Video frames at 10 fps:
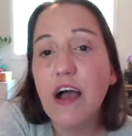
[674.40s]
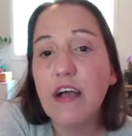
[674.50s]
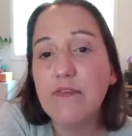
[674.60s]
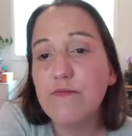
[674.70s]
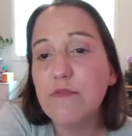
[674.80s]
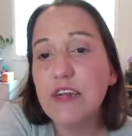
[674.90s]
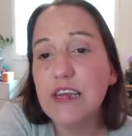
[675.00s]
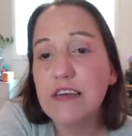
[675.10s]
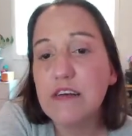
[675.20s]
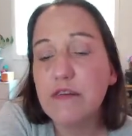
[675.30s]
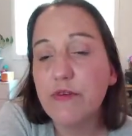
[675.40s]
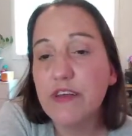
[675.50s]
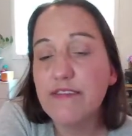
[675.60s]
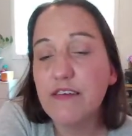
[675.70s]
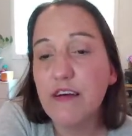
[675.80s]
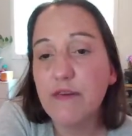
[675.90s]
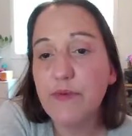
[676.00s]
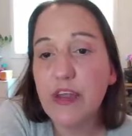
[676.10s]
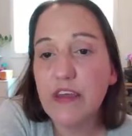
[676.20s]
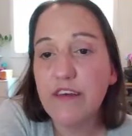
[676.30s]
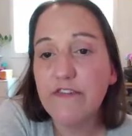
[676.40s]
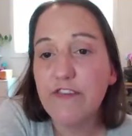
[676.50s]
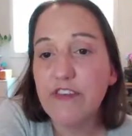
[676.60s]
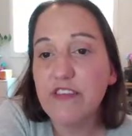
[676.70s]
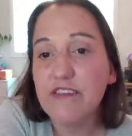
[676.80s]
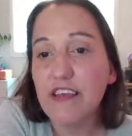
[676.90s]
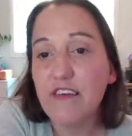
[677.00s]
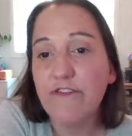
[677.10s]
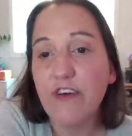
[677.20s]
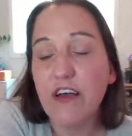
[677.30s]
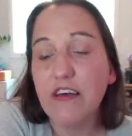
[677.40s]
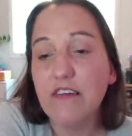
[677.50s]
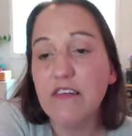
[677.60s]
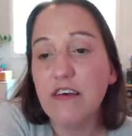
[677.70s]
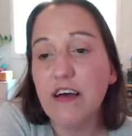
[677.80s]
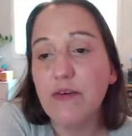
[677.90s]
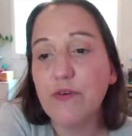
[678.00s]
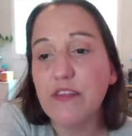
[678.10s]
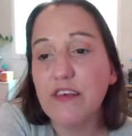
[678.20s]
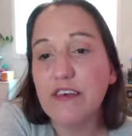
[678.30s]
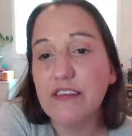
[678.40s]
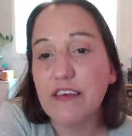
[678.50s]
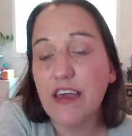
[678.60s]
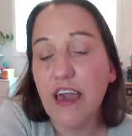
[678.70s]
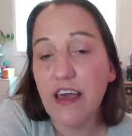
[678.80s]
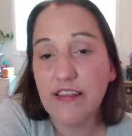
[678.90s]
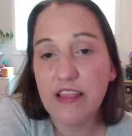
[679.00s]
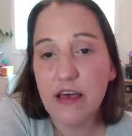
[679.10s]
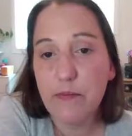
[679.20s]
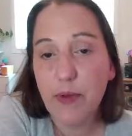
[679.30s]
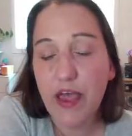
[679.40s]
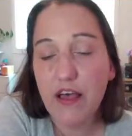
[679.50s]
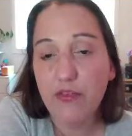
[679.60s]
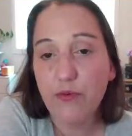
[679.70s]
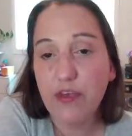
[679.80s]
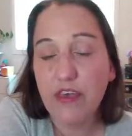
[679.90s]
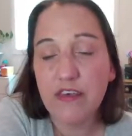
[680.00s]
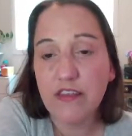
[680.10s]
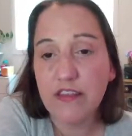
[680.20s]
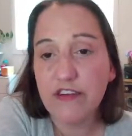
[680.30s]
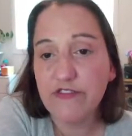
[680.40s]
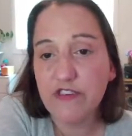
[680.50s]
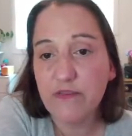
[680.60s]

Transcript: when I go in to update it for the save file, I will likely add that pathway in there just